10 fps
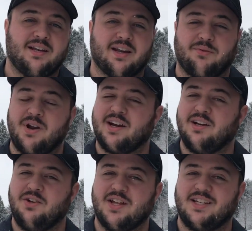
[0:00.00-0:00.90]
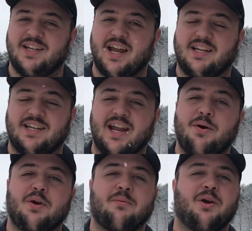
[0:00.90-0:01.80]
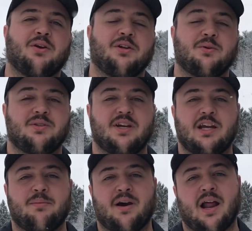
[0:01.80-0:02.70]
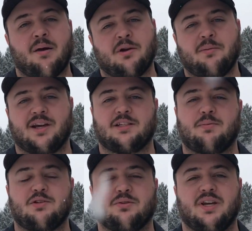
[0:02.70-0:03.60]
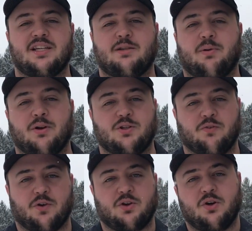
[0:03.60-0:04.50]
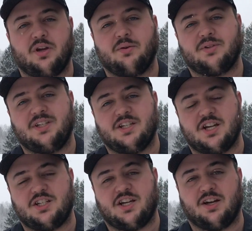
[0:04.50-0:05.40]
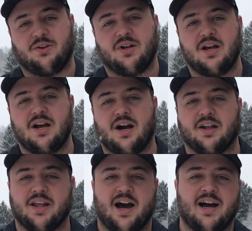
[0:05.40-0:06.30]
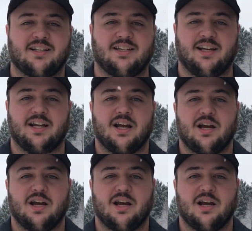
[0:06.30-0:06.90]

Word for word: Now we're not going to do that today. Today what I'm here to do is tell you about, I'm going to make a special guest appearance over at Cooking with CJ's channel on the Hot Seat.